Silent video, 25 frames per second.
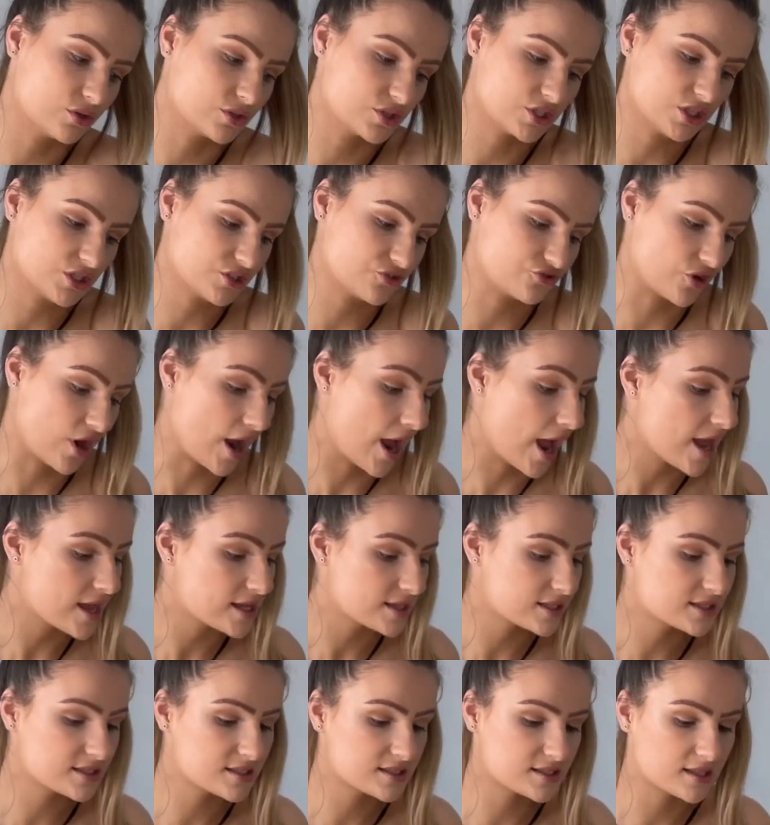
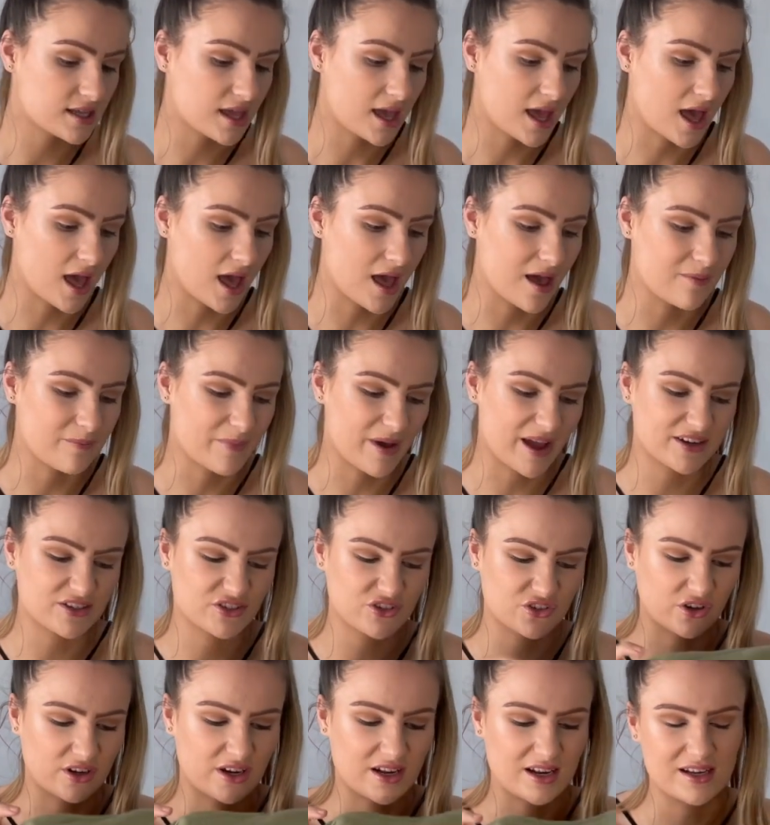dress um I just got
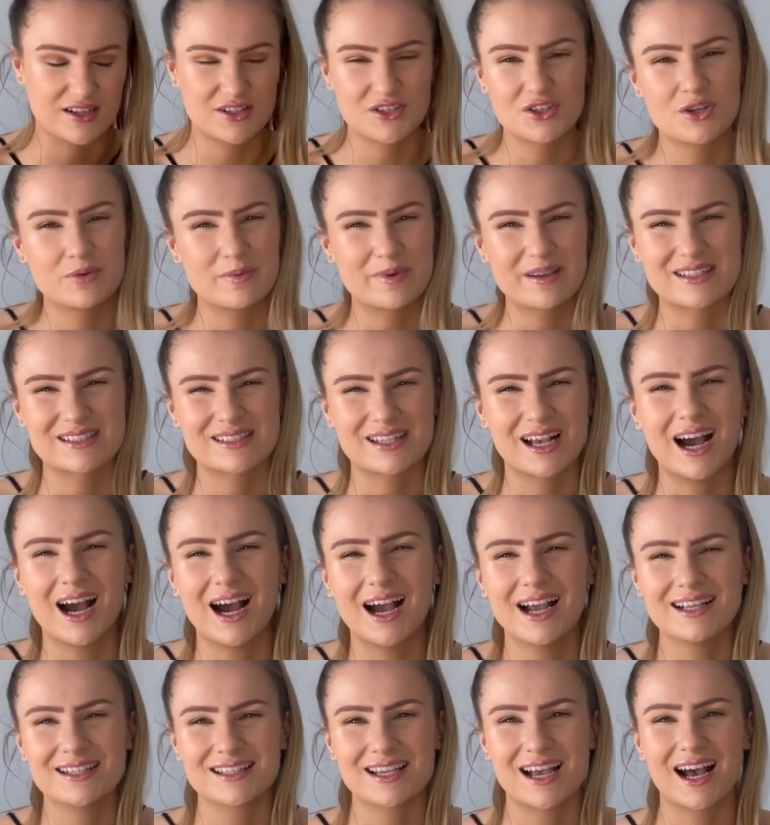it in a two-piece size
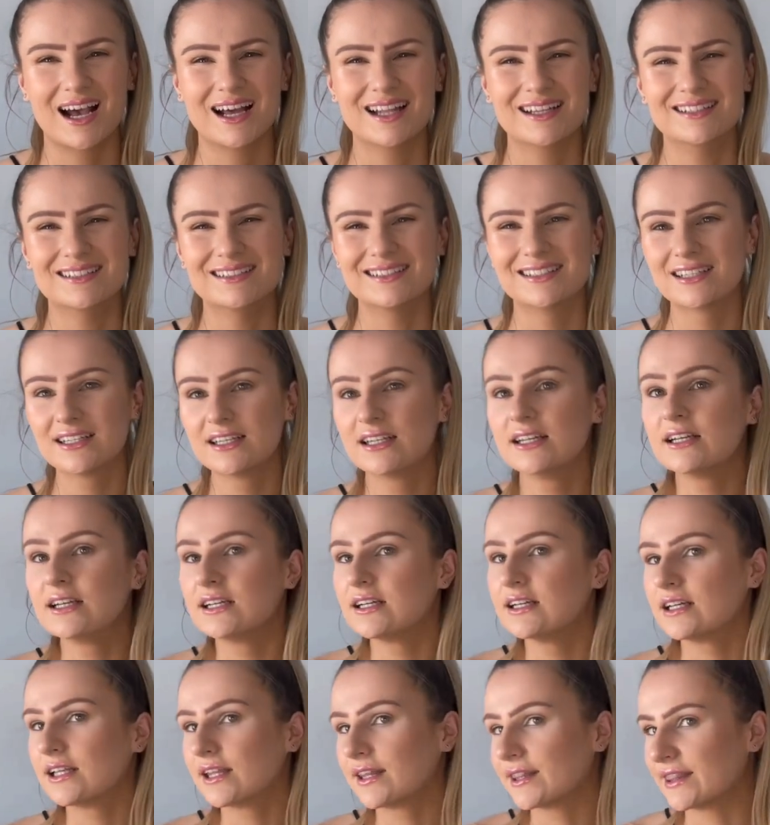and
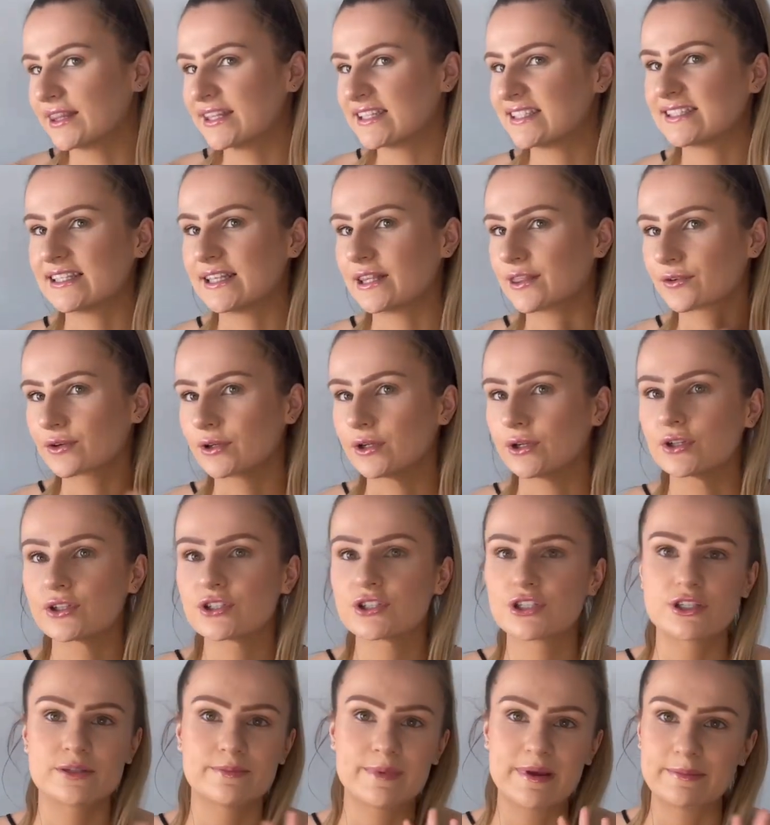the see-throughness
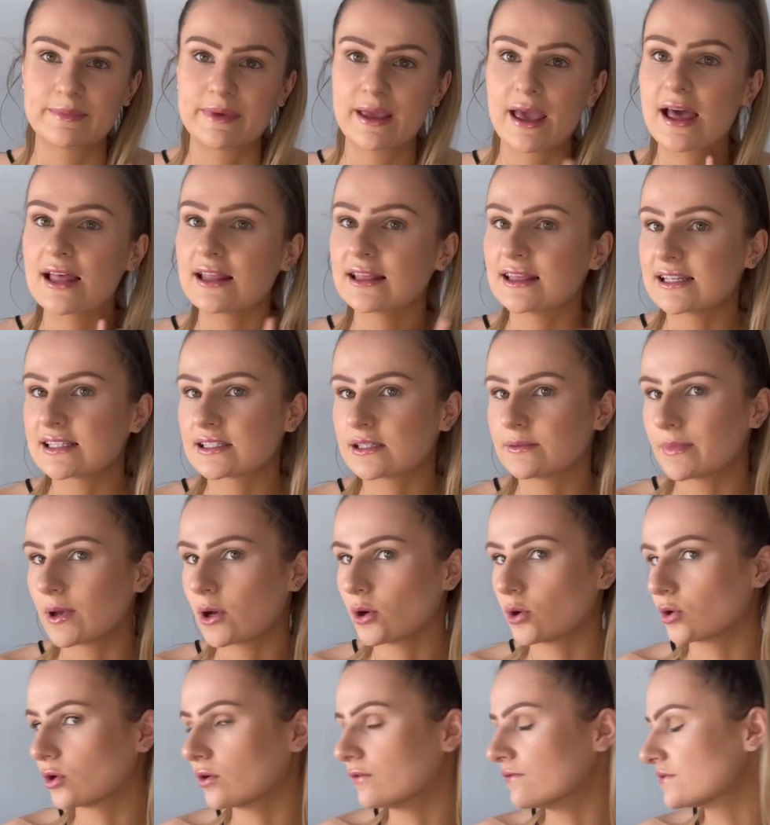just made me a little bit
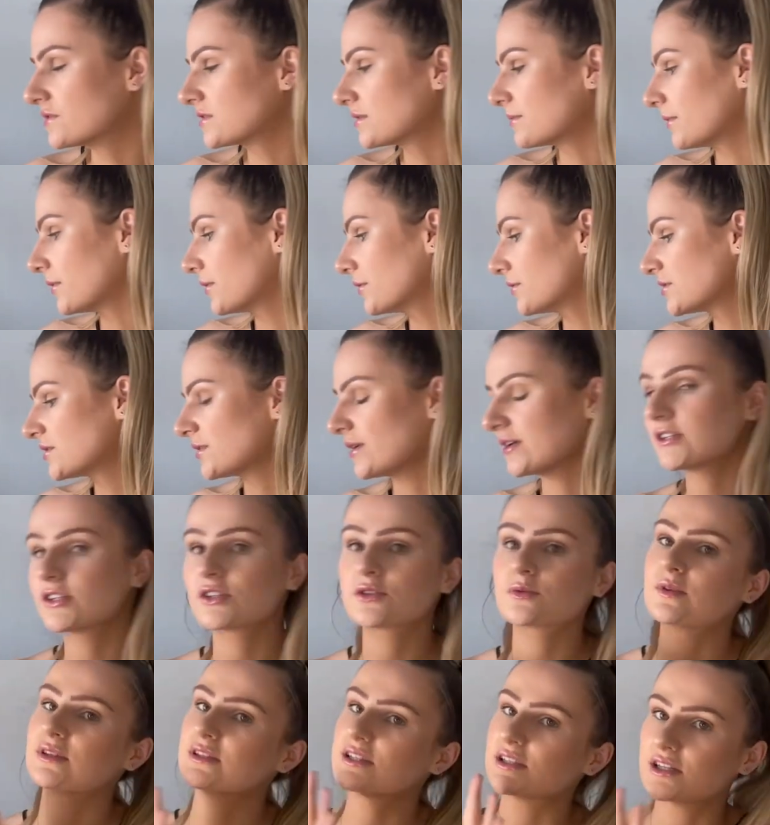uncomfortable so I just
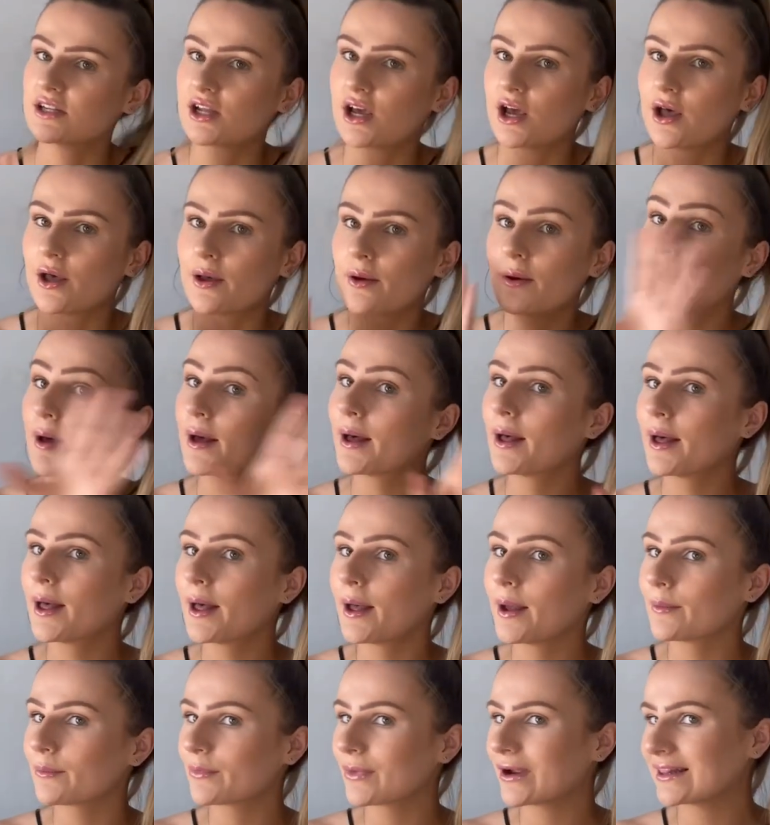wanted to
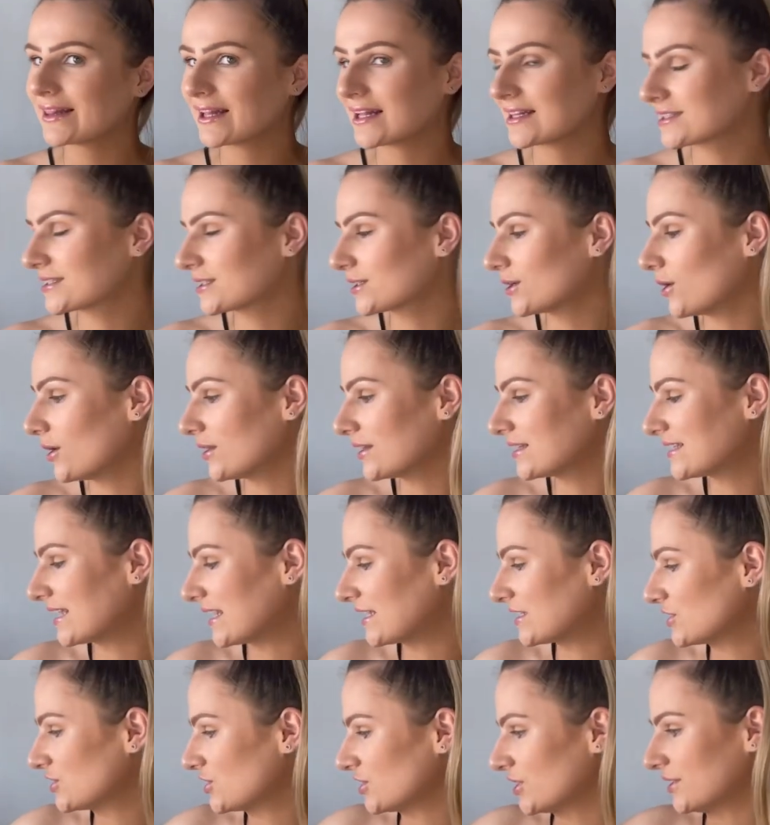bring that to your
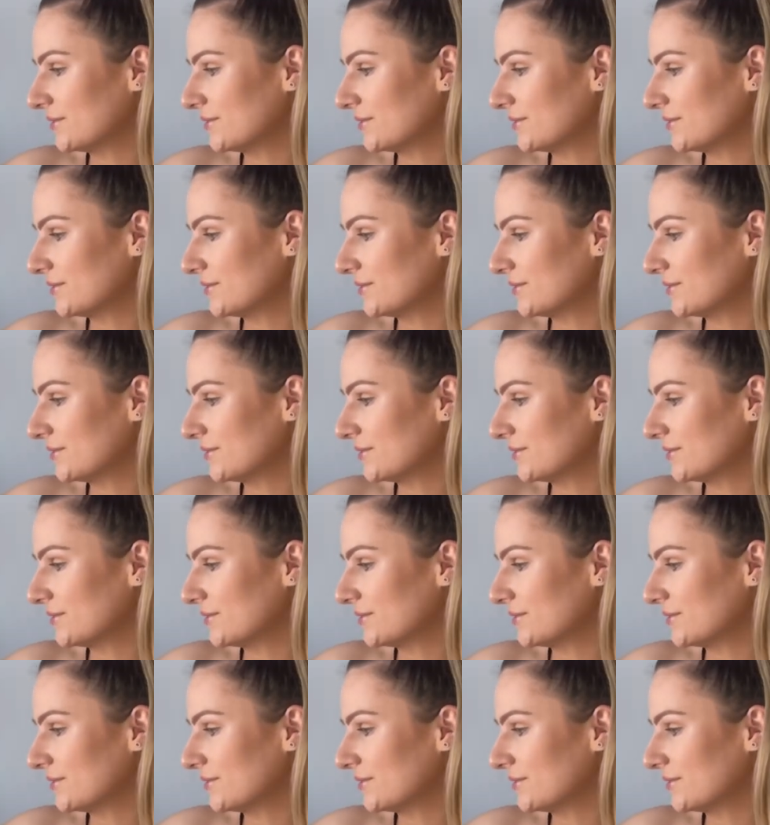attention